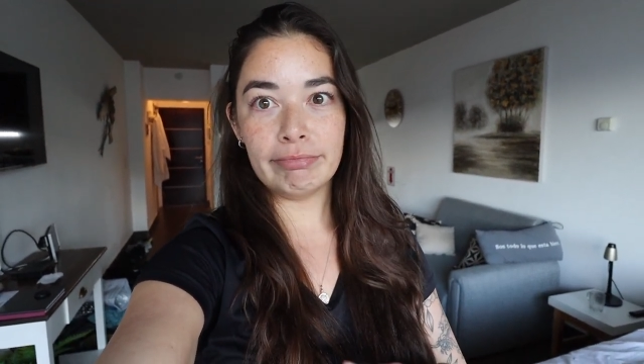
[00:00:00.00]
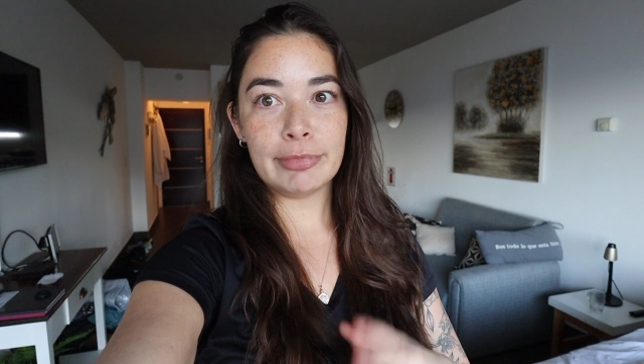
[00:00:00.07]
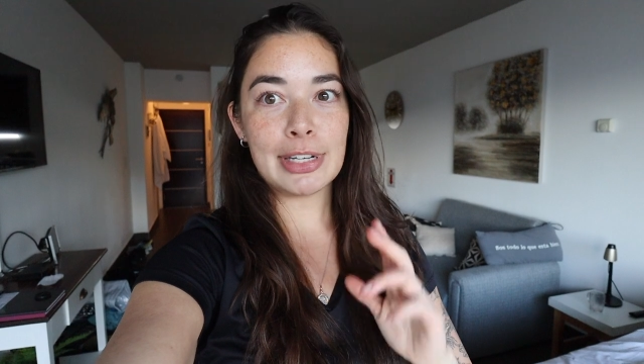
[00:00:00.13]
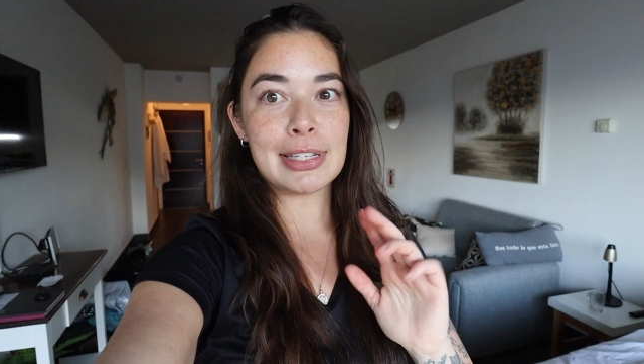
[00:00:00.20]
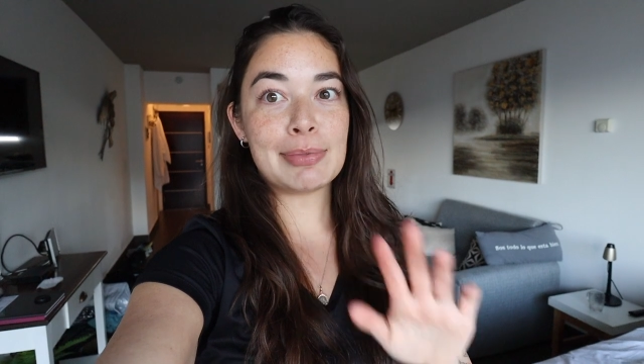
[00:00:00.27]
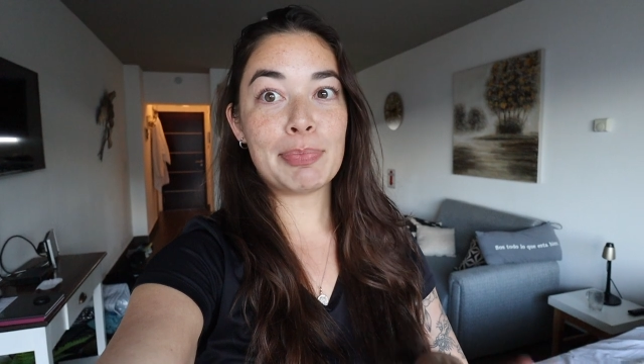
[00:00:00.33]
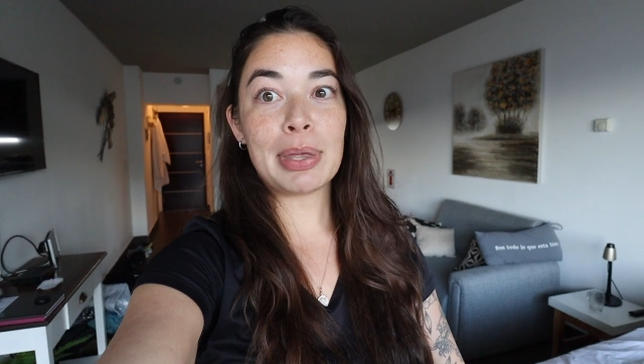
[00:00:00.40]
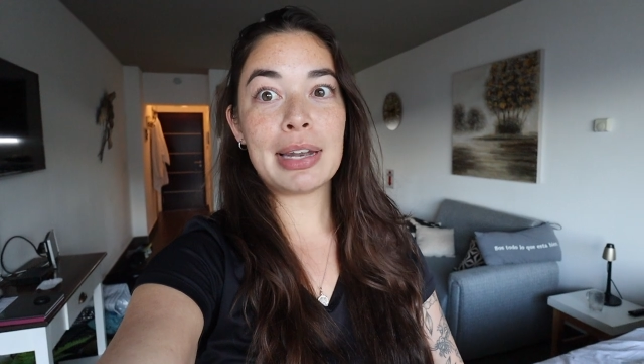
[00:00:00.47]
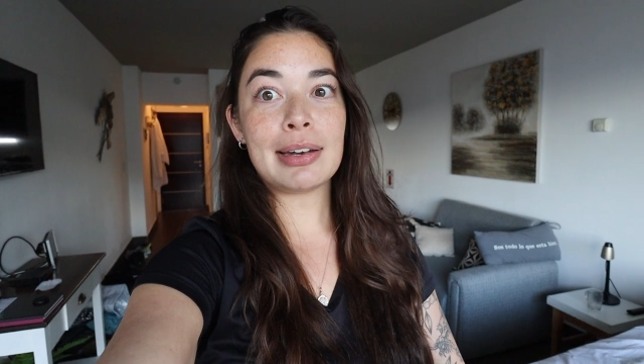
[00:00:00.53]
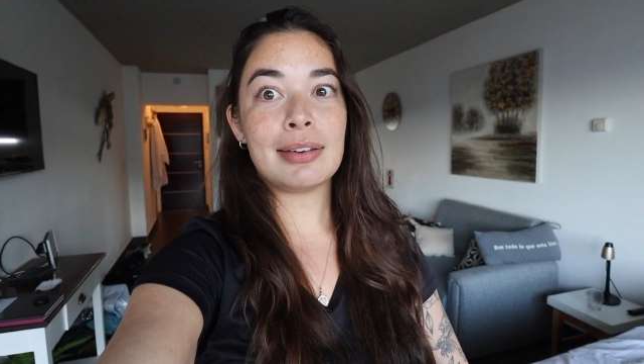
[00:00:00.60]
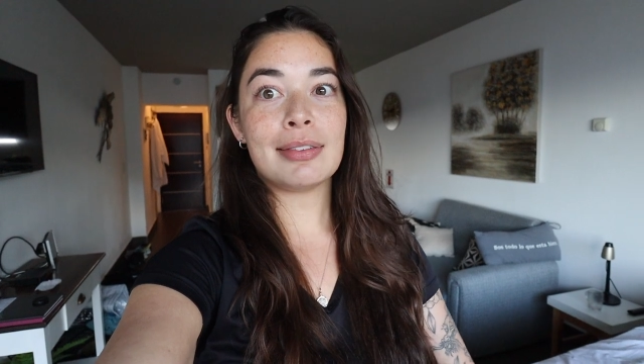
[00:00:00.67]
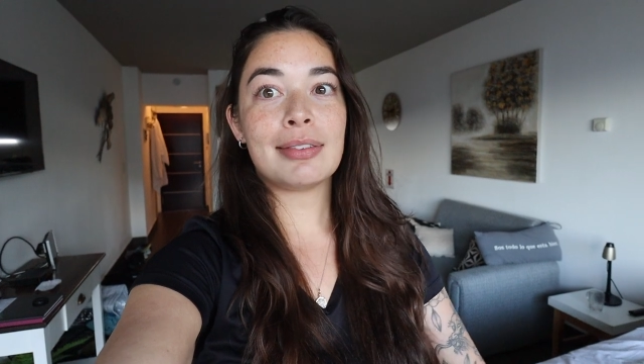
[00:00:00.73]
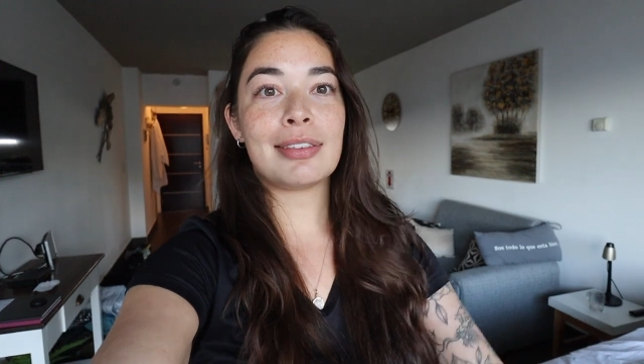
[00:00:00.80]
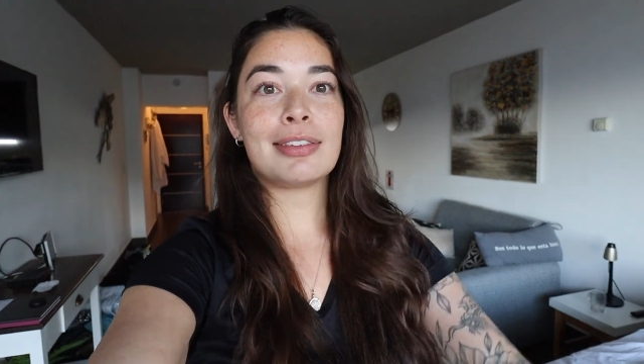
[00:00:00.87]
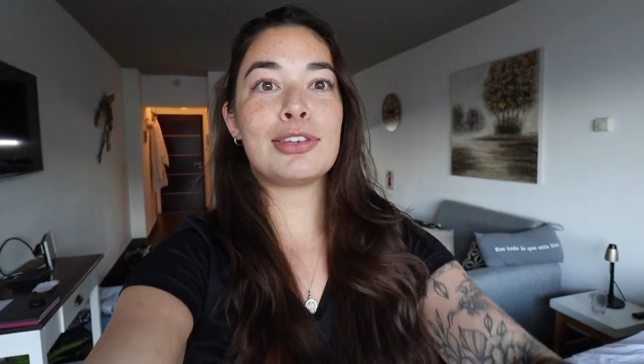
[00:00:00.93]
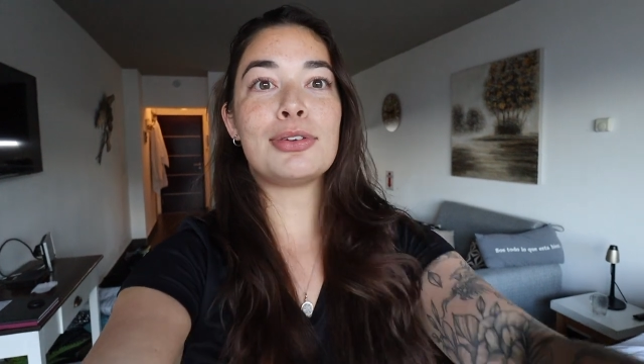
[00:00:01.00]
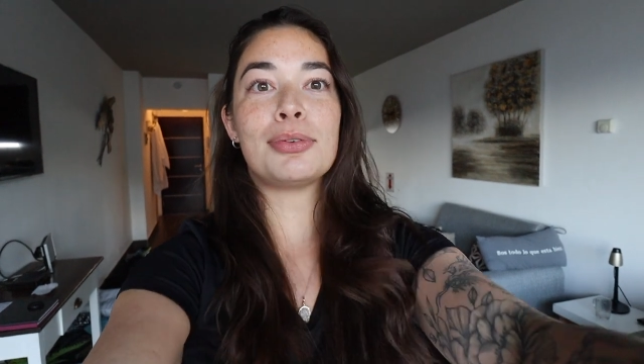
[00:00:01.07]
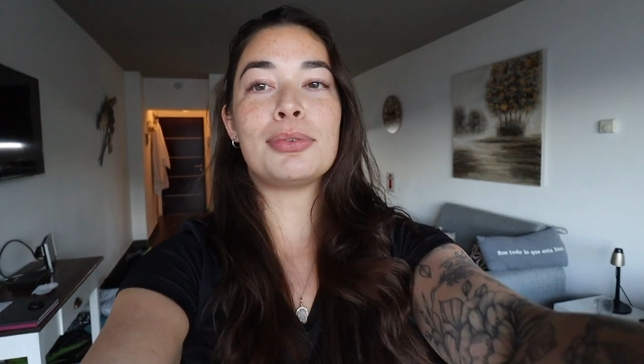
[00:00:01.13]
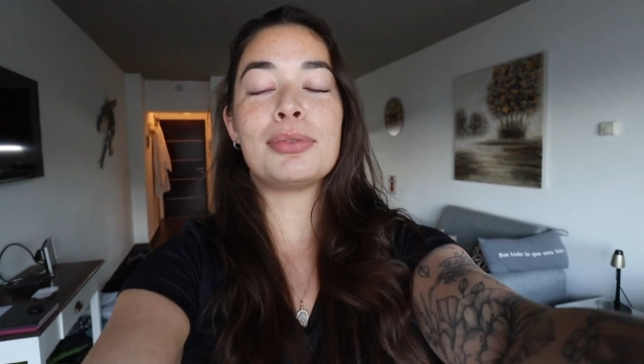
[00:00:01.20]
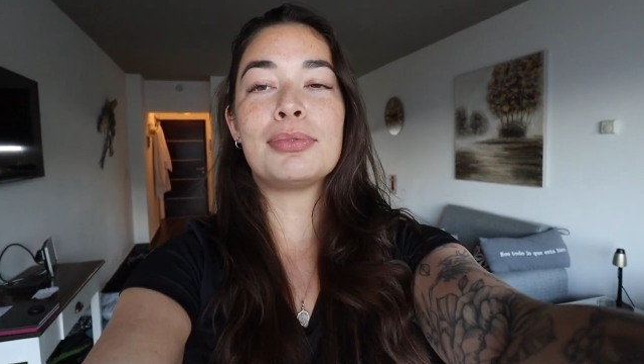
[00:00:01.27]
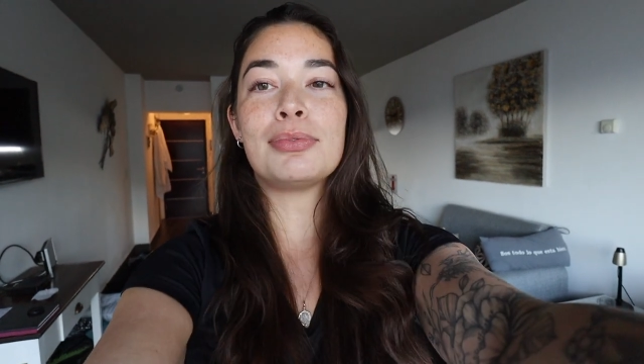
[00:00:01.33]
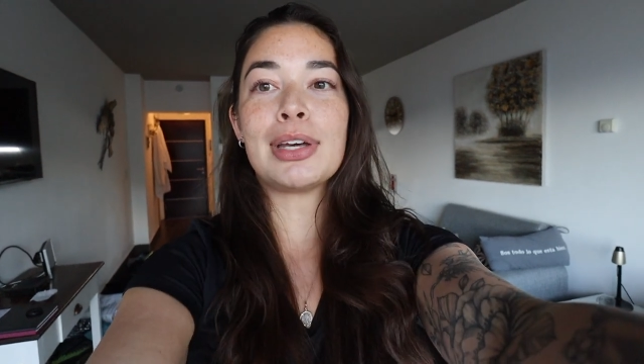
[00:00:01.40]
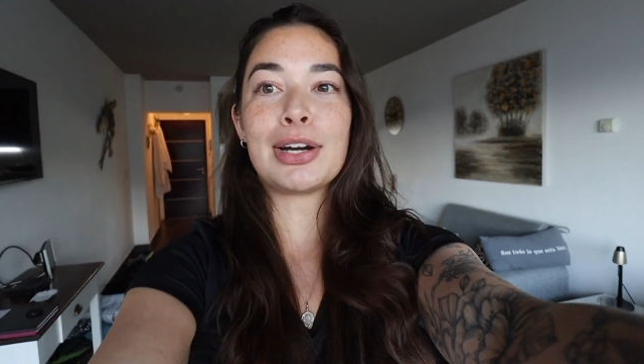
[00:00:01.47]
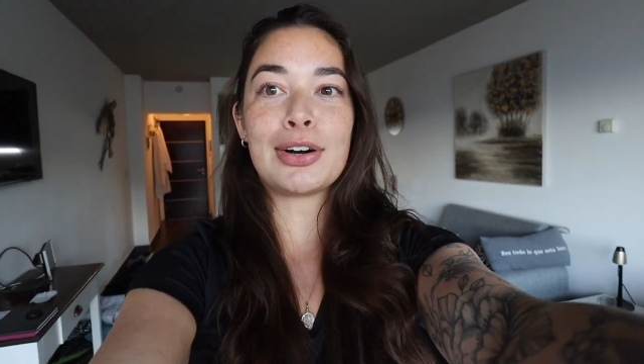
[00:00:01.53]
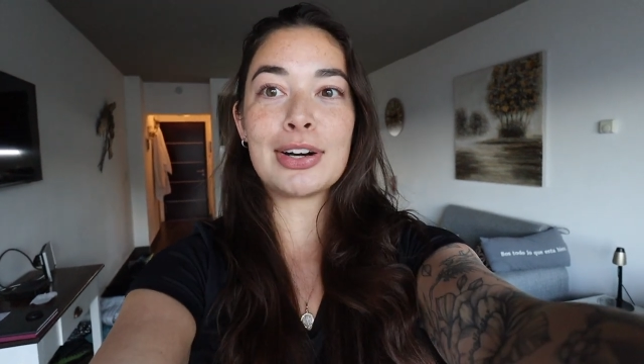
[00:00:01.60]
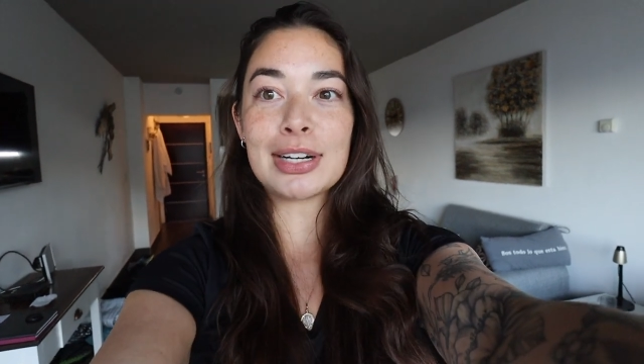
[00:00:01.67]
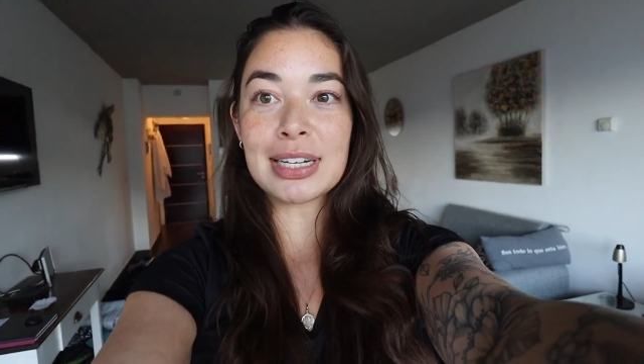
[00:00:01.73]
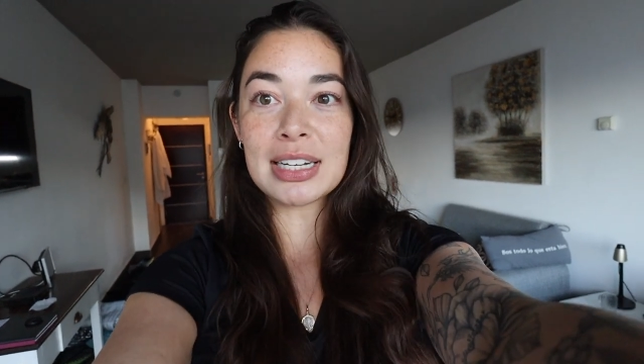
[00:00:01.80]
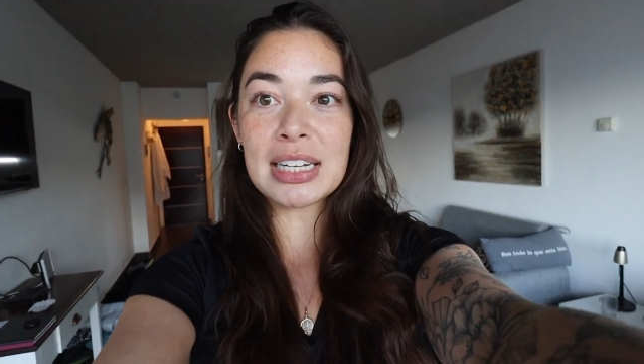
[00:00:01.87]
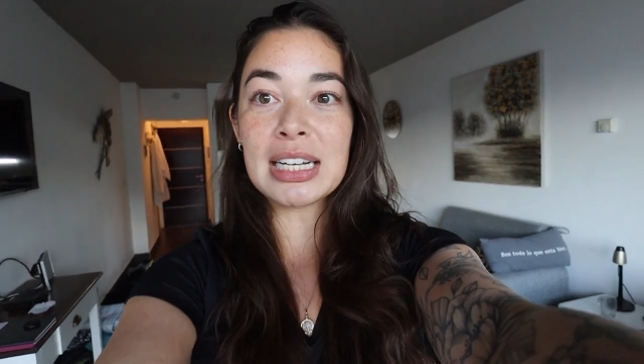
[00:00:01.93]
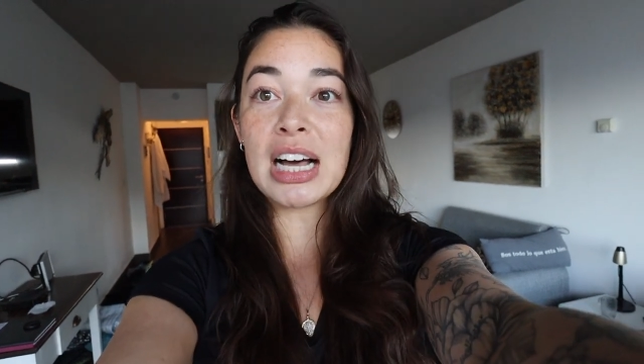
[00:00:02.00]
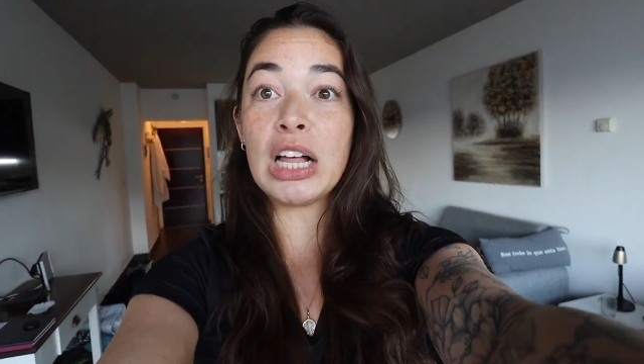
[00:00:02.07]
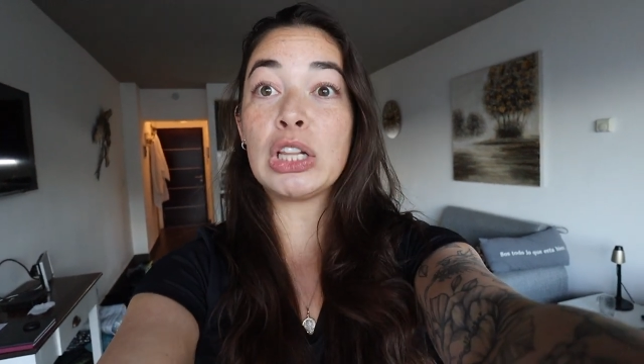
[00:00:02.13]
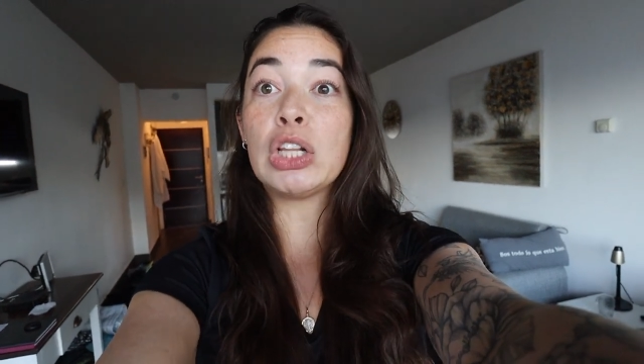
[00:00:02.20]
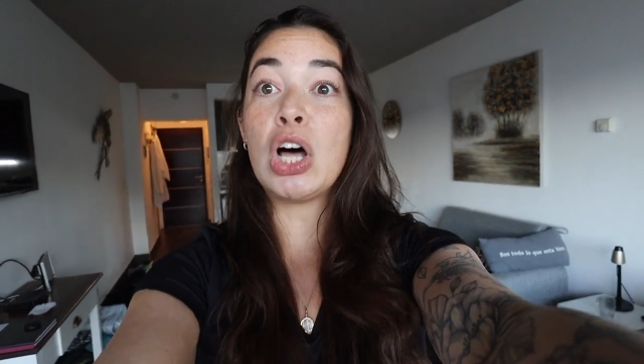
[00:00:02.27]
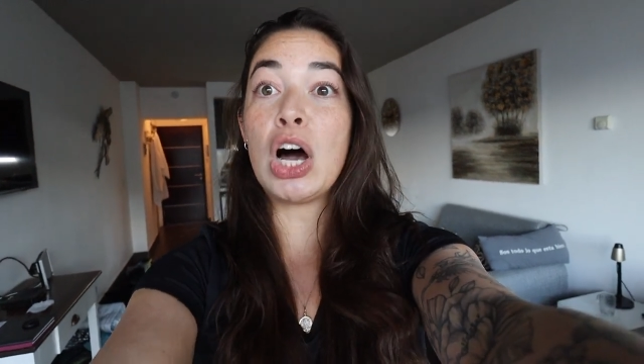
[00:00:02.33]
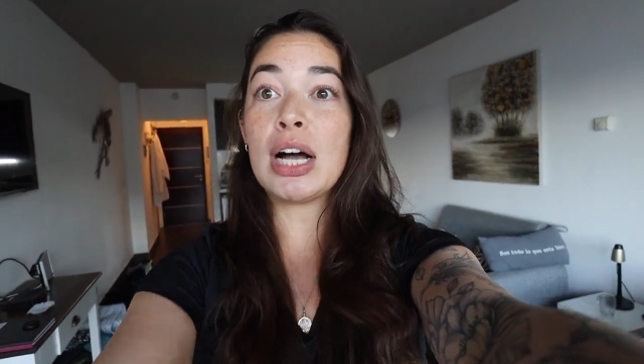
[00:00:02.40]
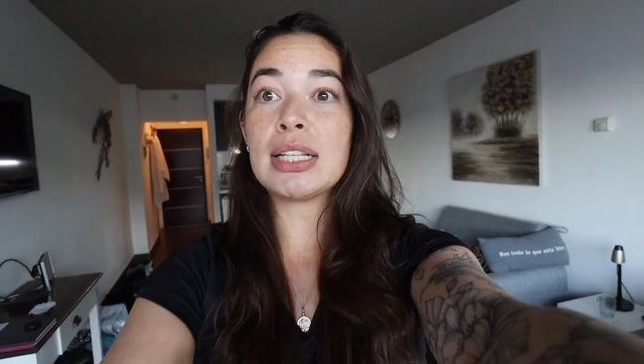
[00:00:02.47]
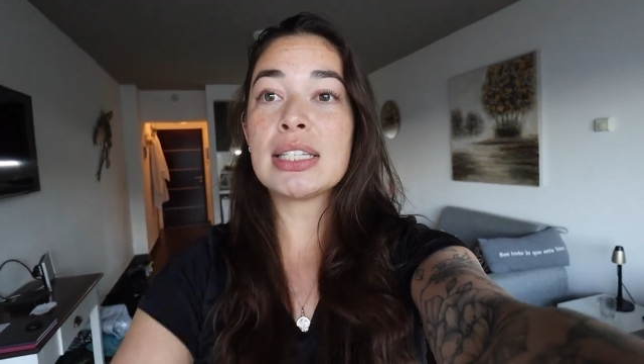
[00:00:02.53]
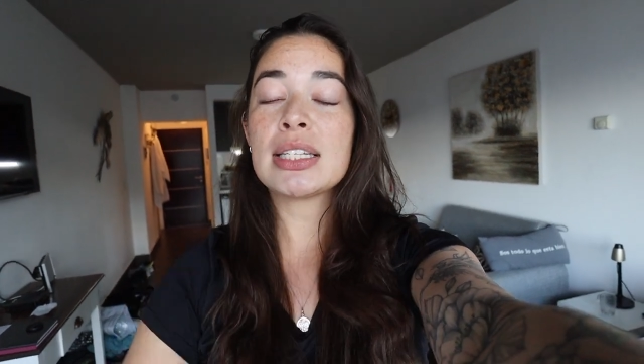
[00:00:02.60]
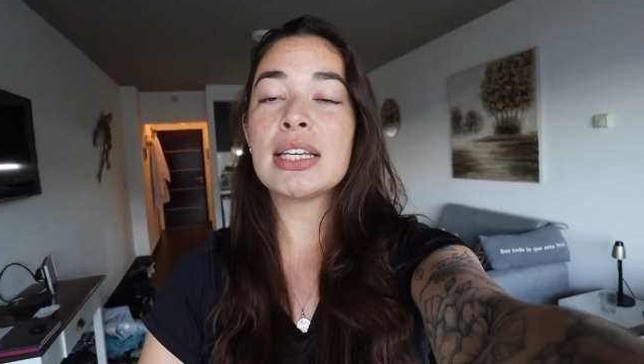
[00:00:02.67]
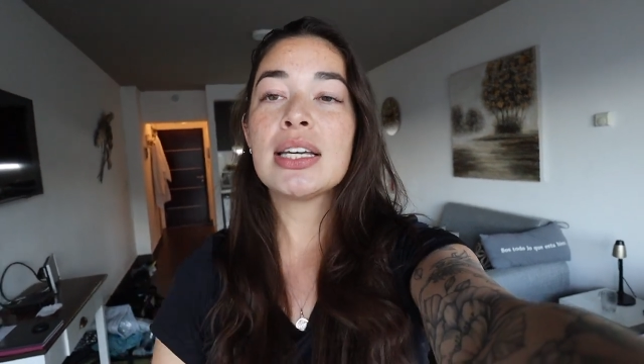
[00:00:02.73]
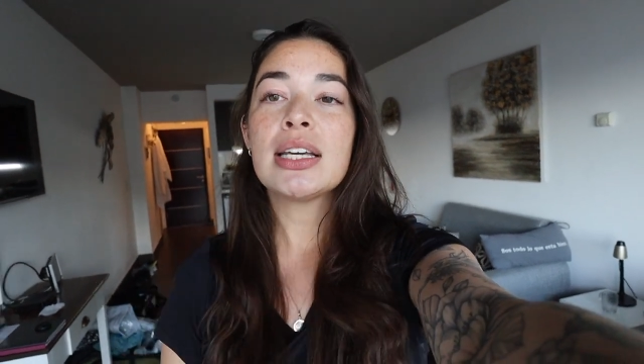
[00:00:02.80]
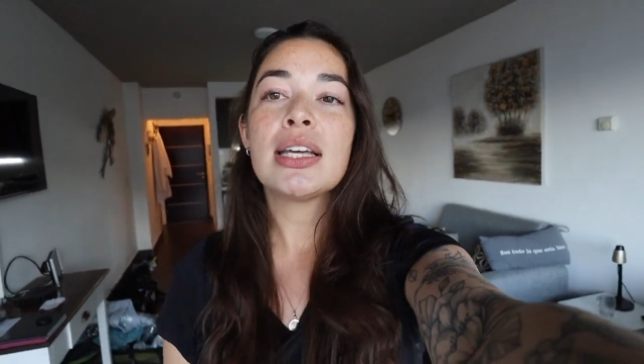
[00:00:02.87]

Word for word: So he's been to Antarctica a lot